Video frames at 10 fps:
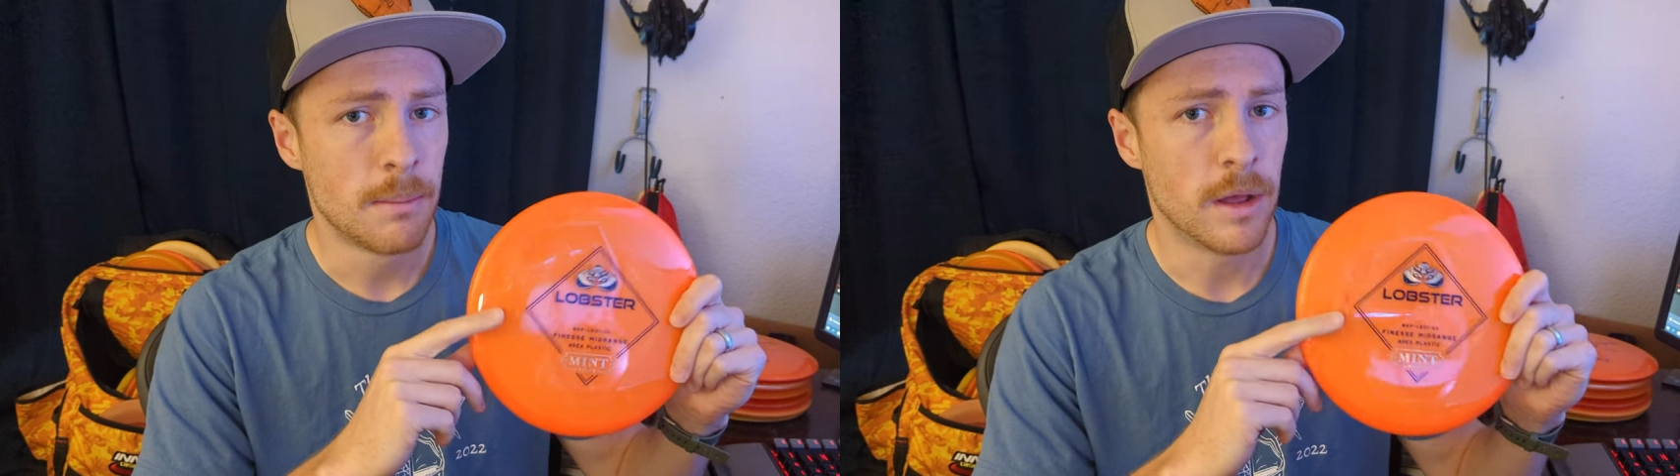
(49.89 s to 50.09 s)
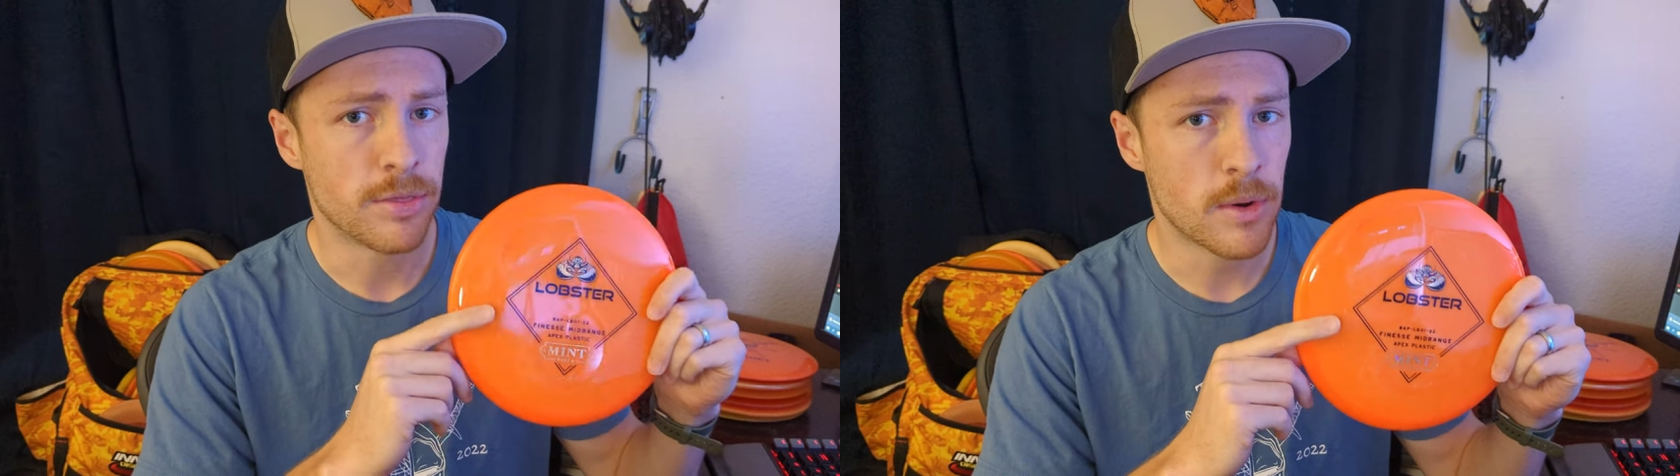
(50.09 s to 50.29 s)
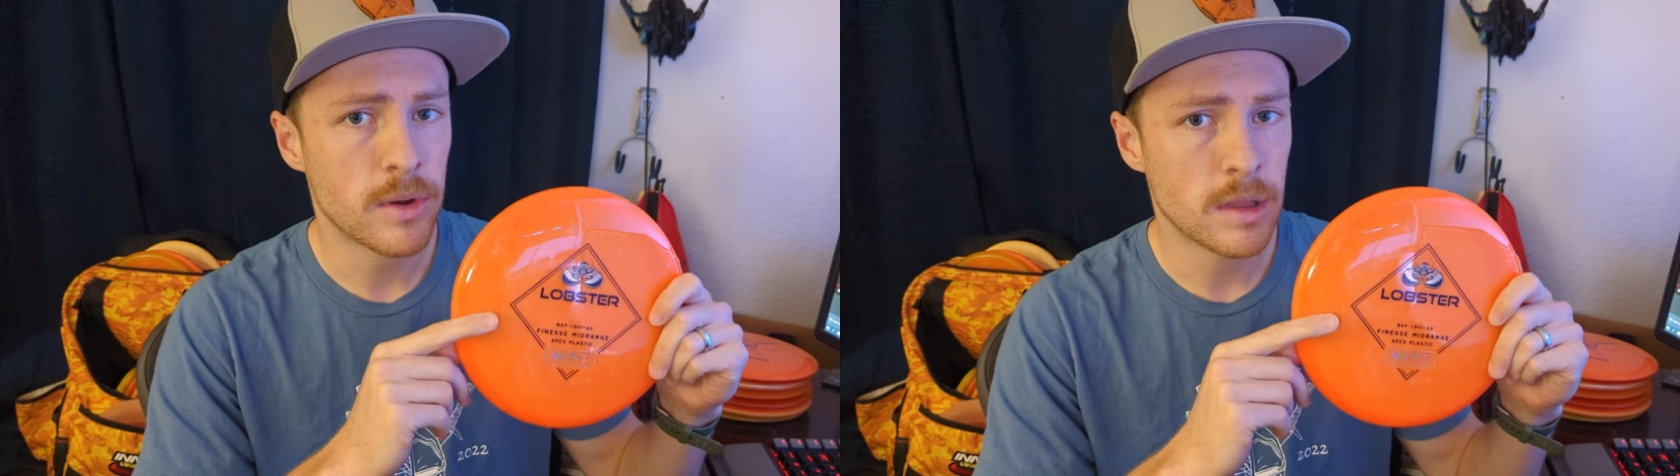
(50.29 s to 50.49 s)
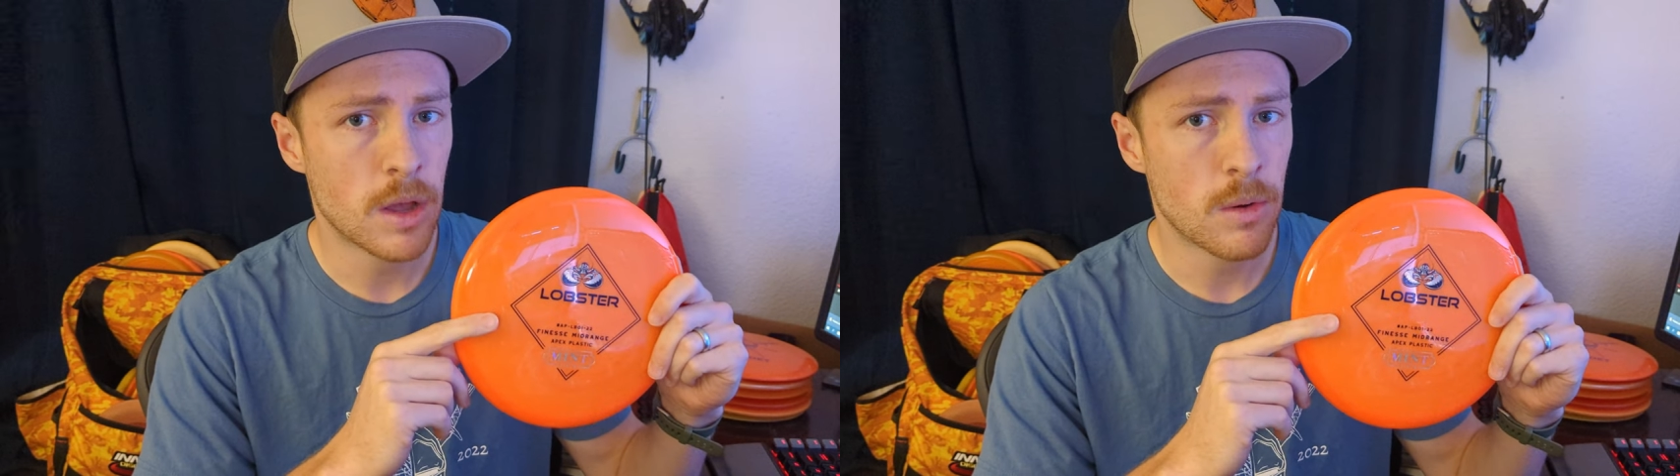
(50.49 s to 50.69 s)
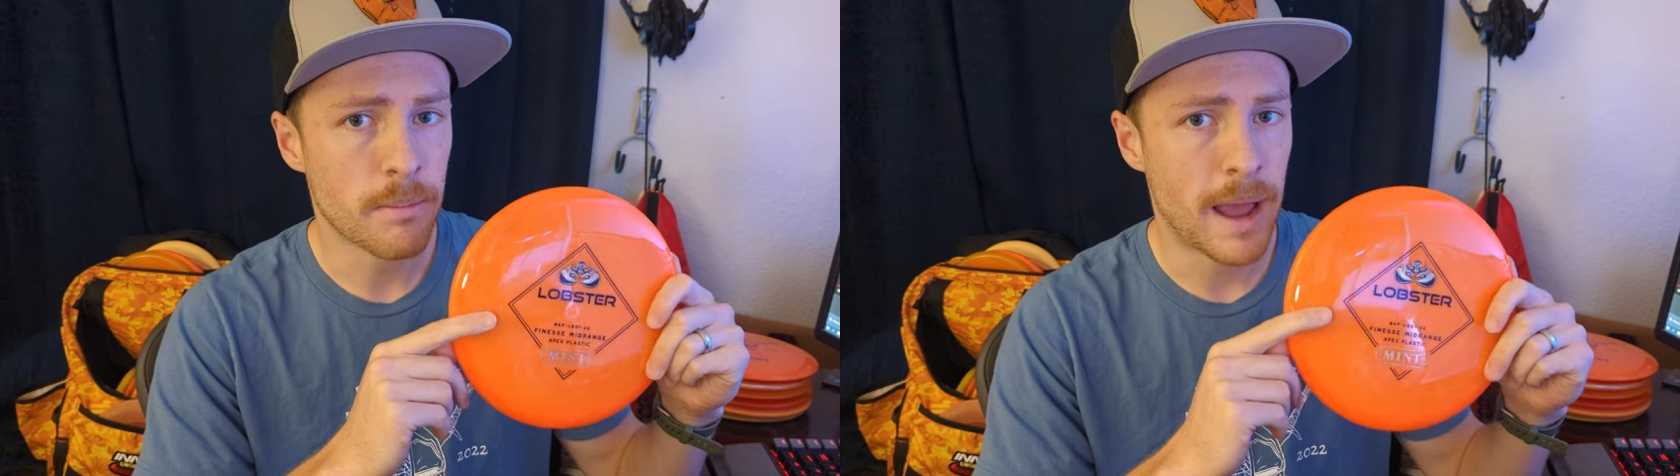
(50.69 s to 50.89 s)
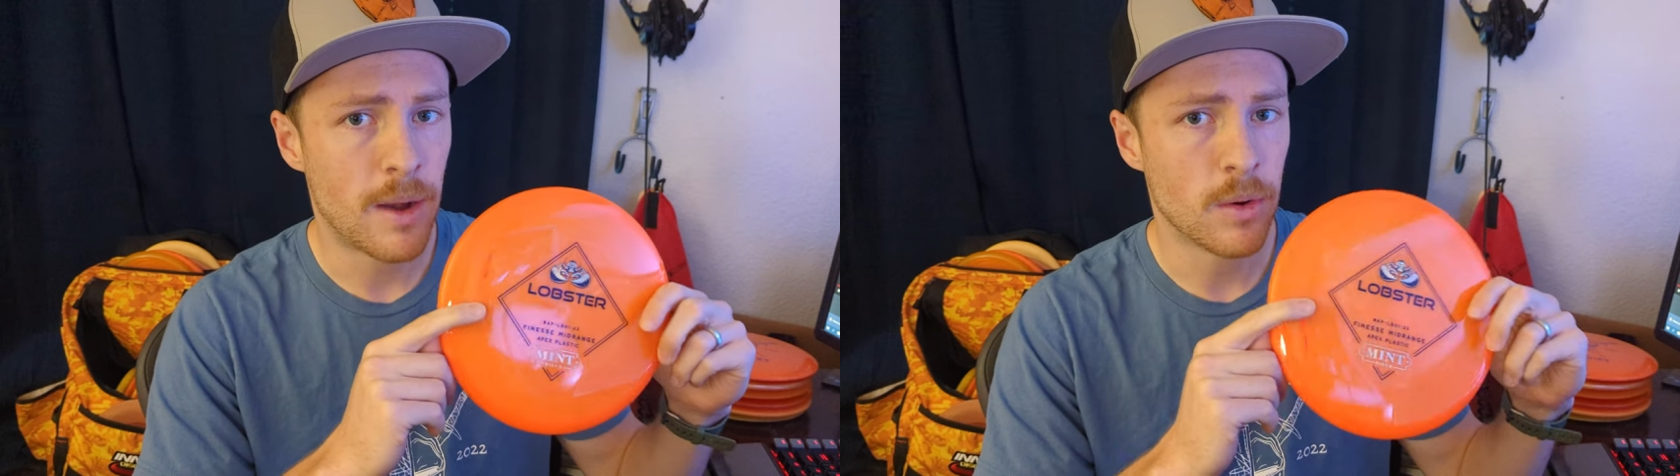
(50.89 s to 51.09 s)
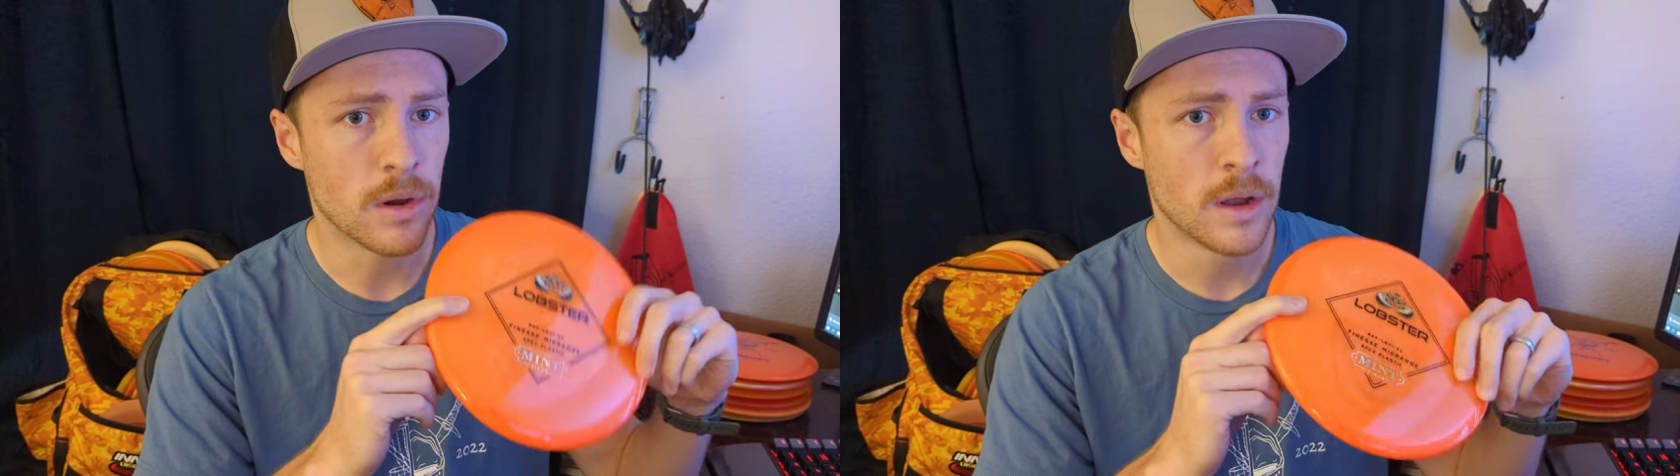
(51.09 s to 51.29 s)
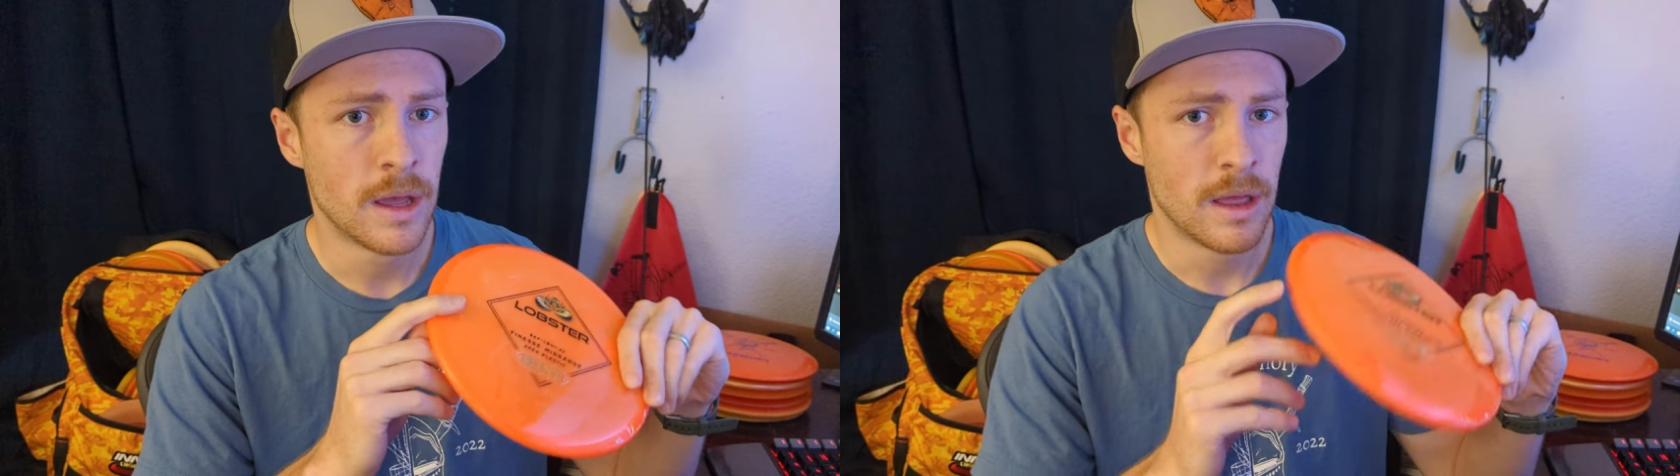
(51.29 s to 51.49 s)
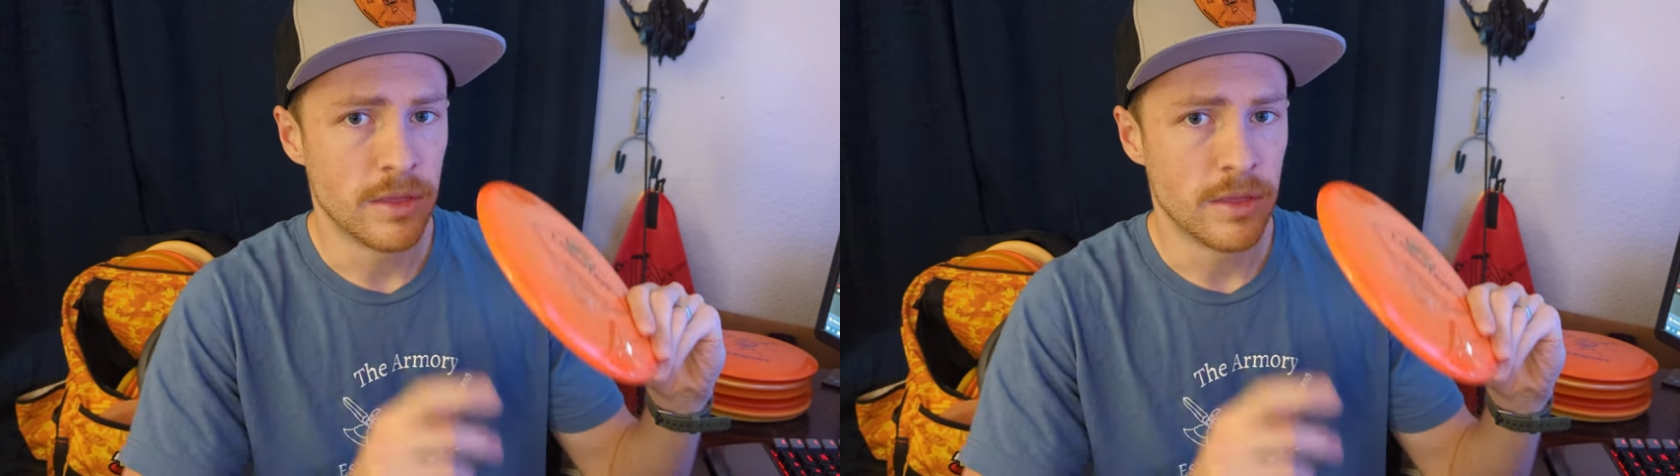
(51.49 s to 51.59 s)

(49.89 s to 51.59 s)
but thrown at lower power,